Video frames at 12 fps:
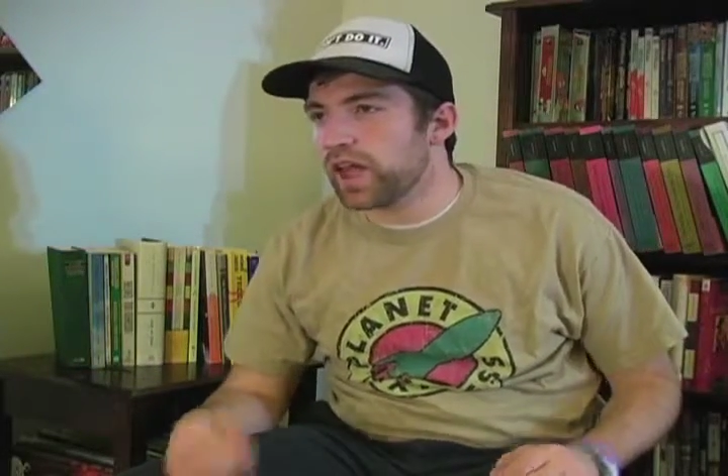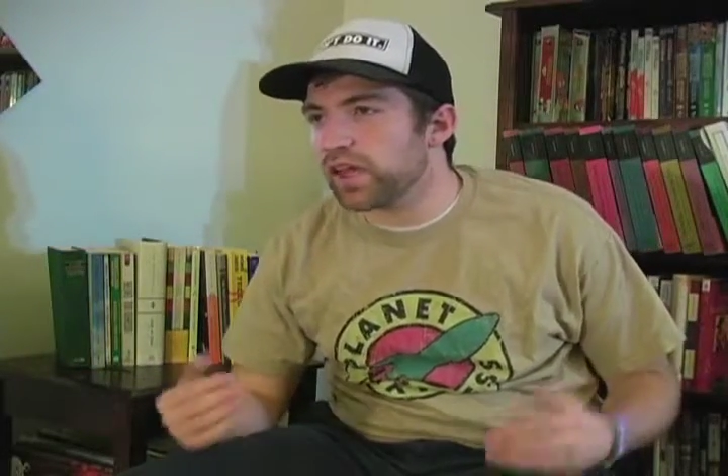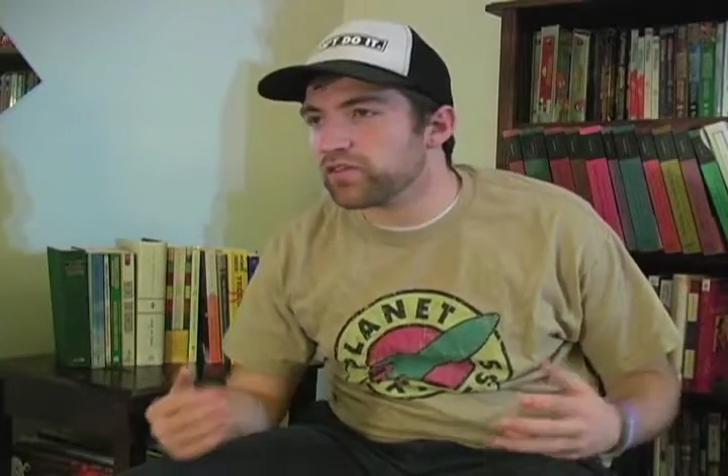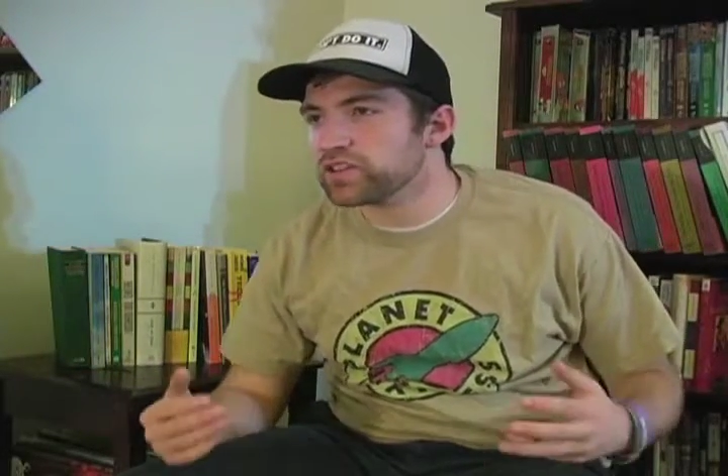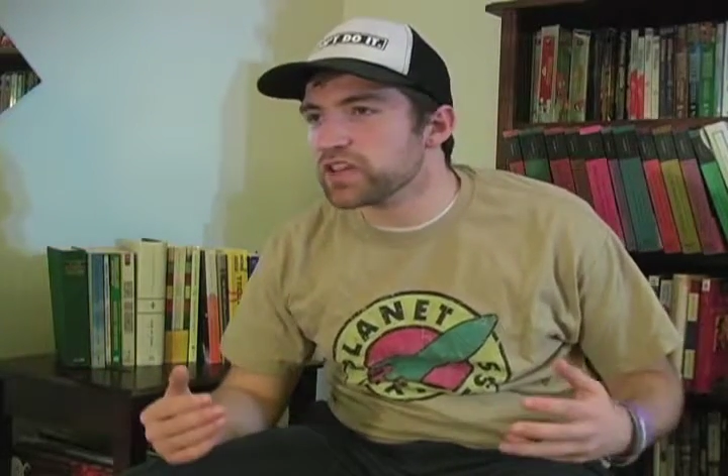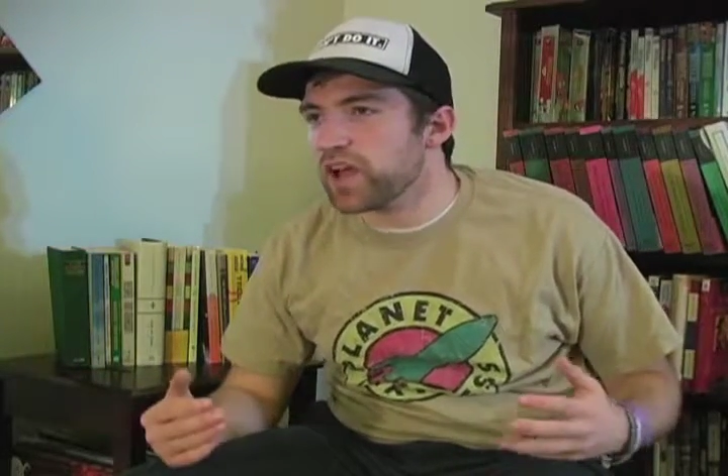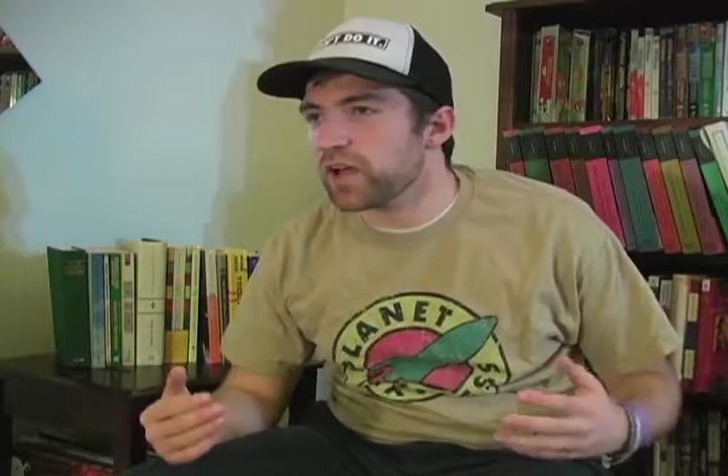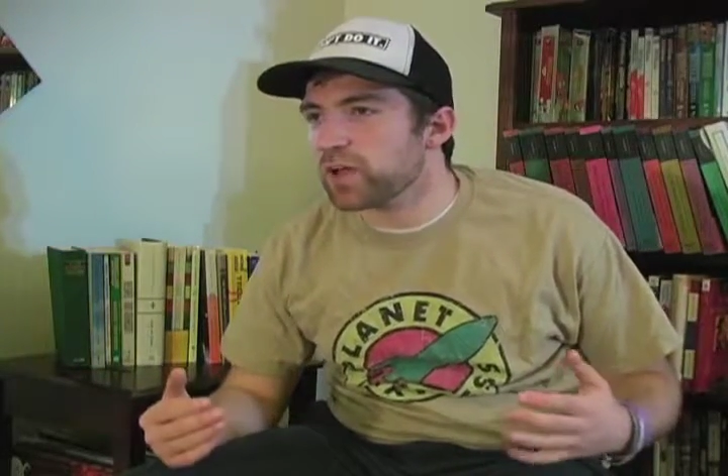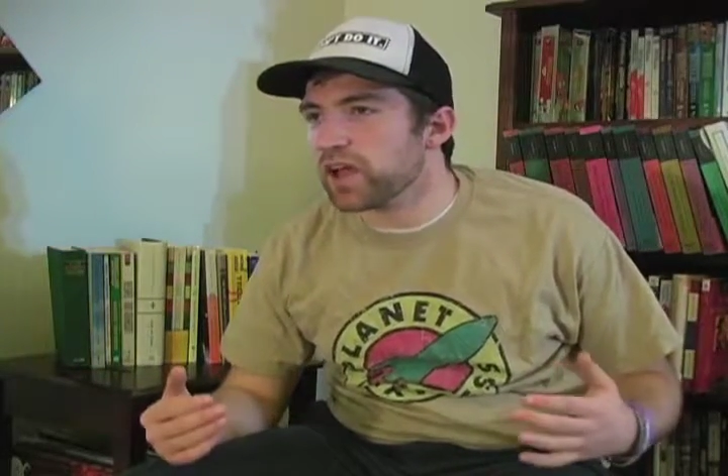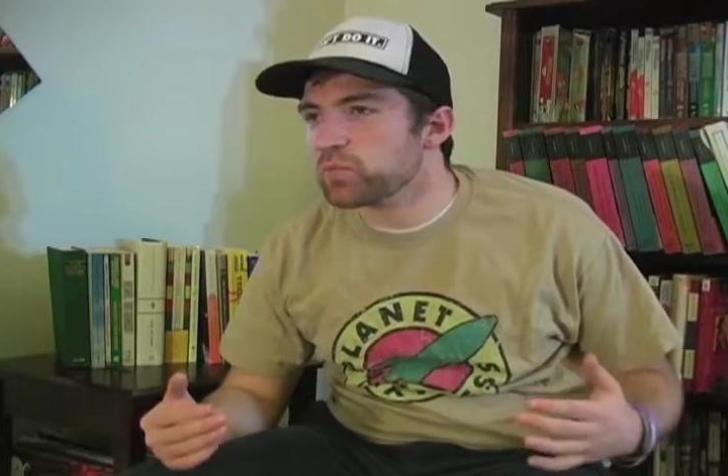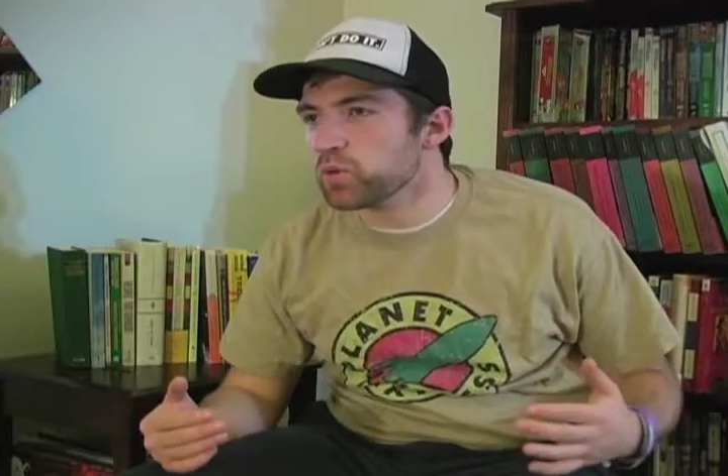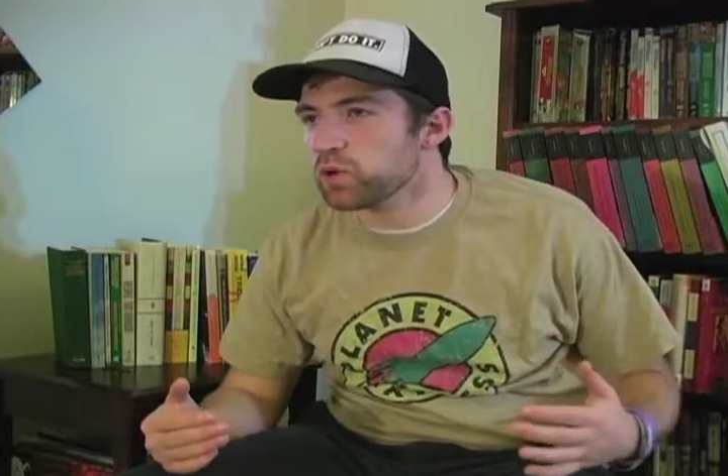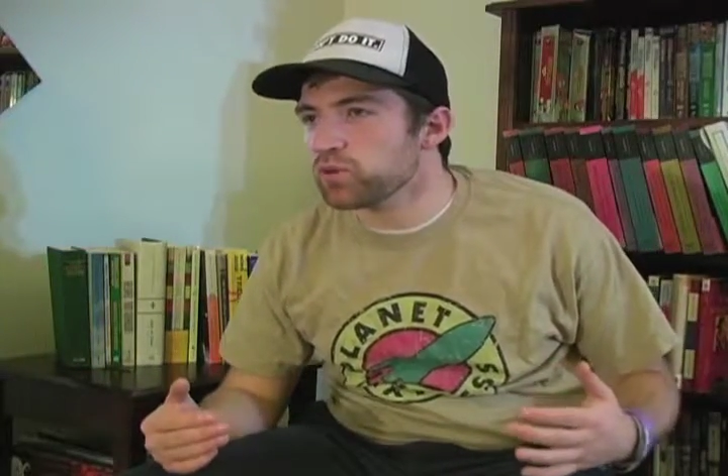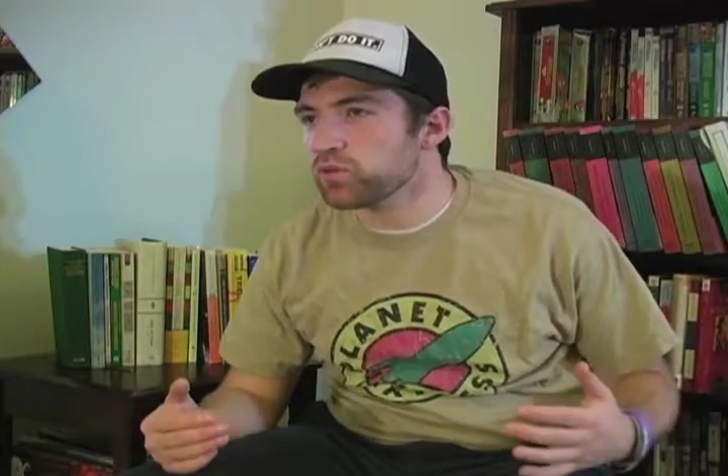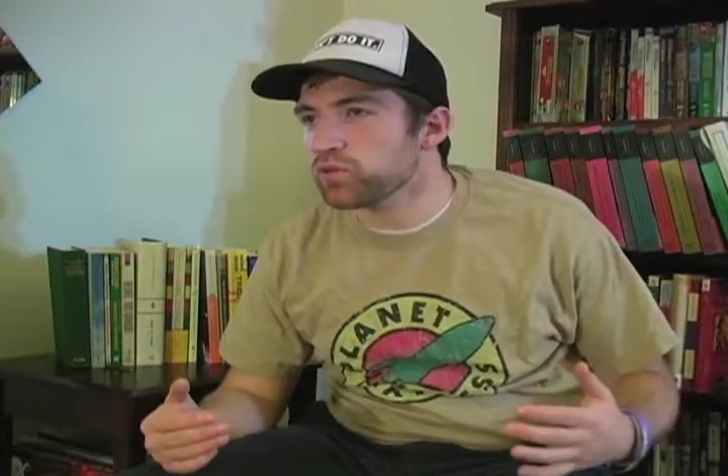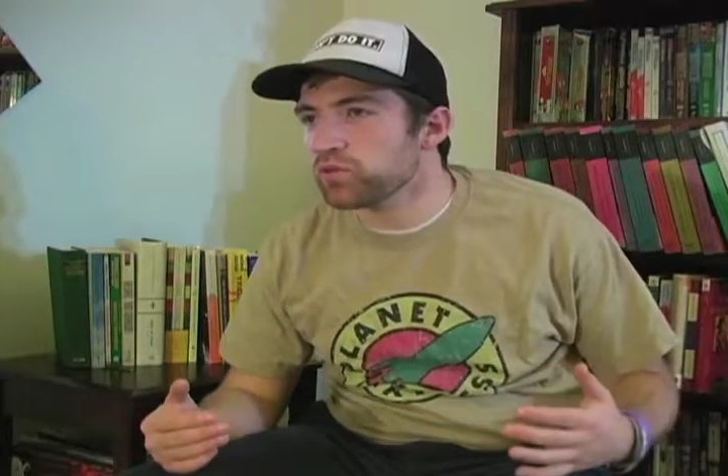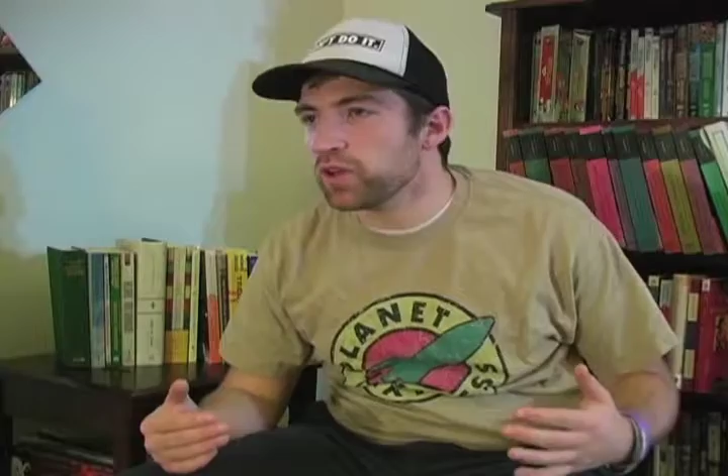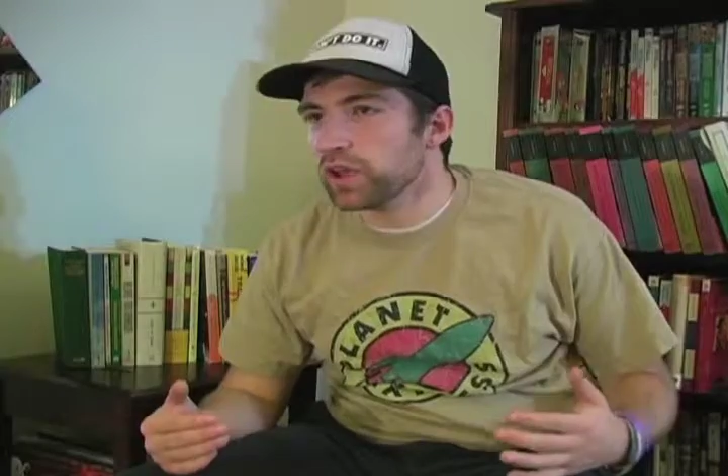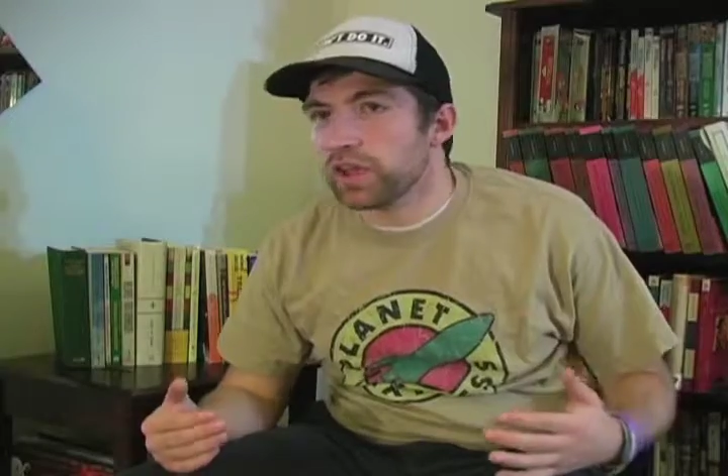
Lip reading: Every time I move,